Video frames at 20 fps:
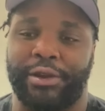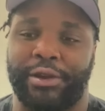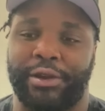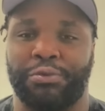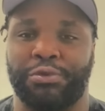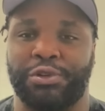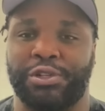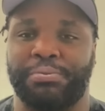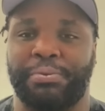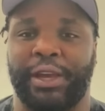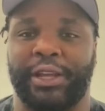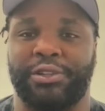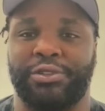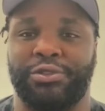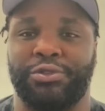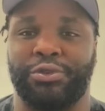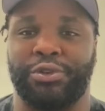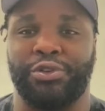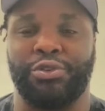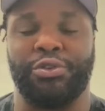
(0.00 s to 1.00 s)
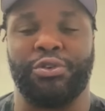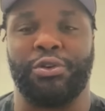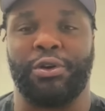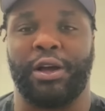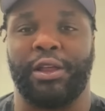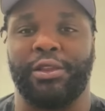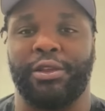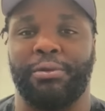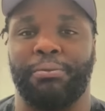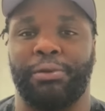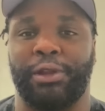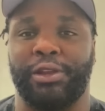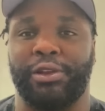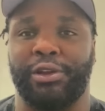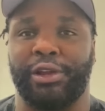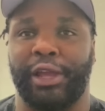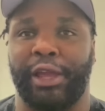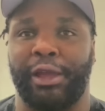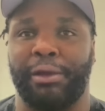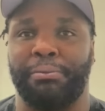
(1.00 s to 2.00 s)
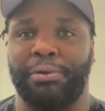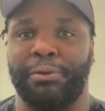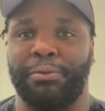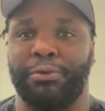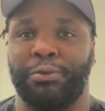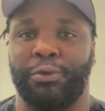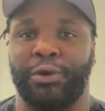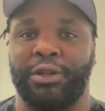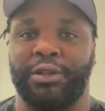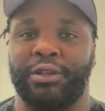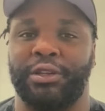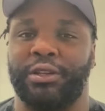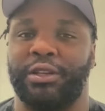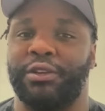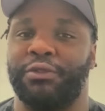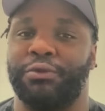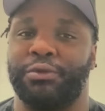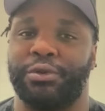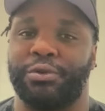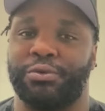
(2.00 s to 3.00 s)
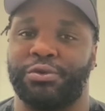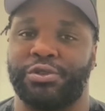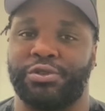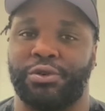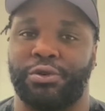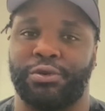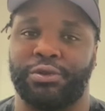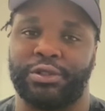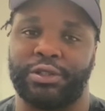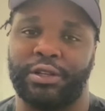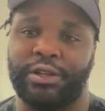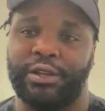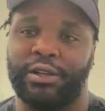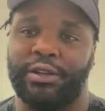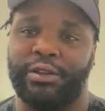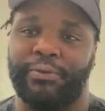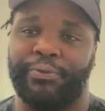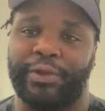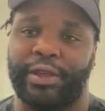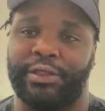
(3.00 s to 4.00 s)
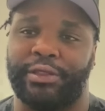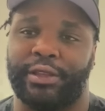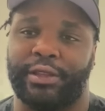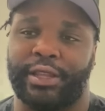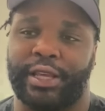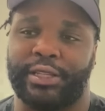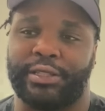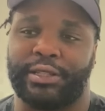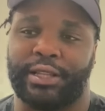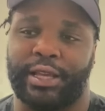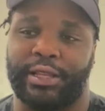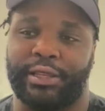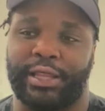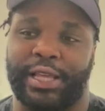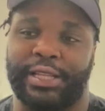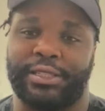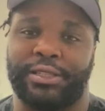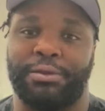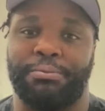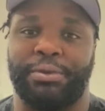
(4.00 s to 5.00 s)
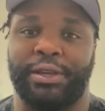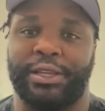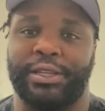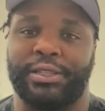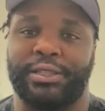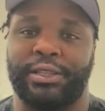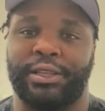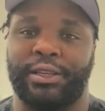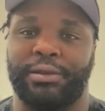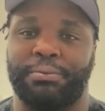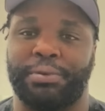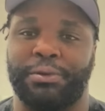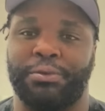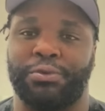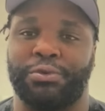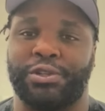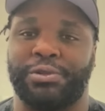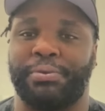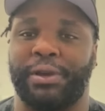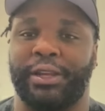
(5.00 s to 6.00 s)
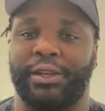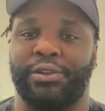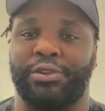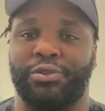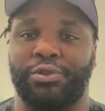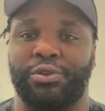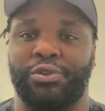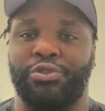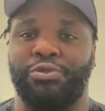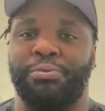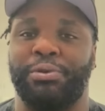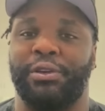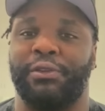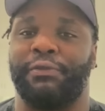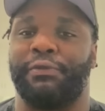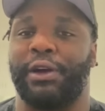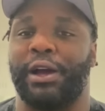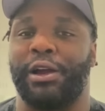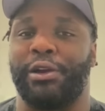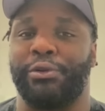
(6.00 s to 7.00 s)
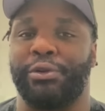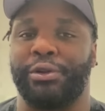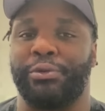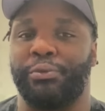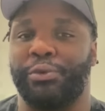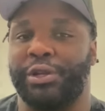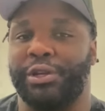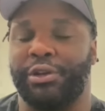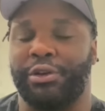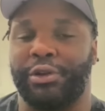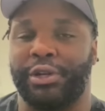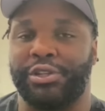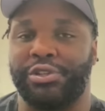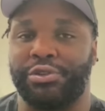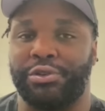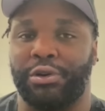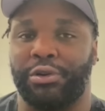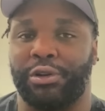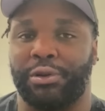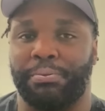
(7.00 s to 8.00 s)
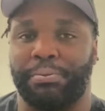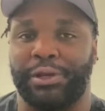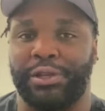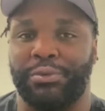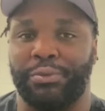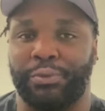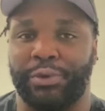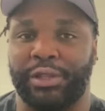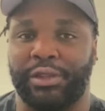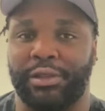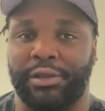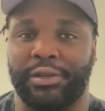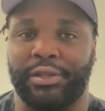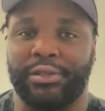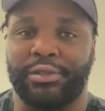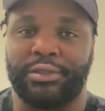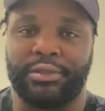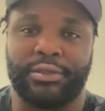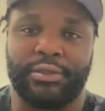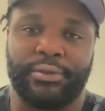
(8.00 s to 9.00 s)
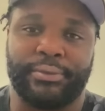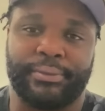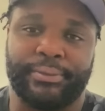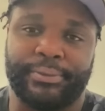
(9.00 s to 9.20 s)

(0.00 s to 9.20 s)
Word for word: Like, if people respect you and you can go out there and play your game, people are willing to live with results. I think that's, like, that's the biggest thing. People respecting you and you being fiery, and we know that you're going to compete with us.